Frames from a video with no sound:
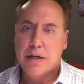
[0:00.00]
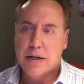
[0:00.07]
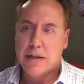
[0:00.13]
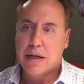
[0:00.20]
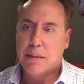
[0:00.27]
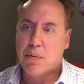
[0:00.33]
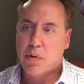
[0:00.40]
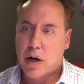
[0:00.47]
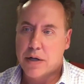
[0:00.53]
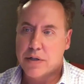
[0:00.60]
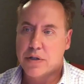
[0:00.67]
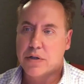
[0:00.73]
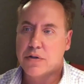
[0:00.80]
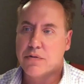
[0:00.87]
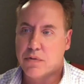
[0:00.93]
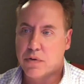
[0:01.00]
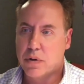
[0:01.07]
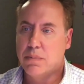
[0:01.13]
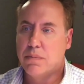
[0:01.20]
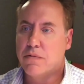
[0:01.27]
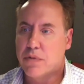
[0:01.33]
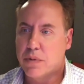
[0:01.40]
in that process
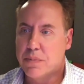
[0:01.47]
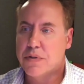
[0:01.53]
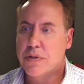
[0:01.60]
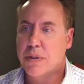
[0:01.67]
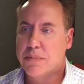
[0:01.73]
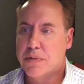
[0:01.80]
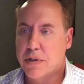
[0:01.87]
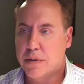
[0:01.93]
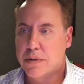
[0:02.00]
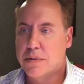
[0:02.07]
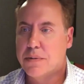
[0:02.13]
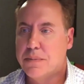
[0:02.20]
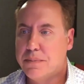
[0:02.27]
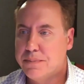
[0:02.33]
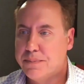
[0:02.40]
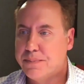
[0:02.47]
from stem cells.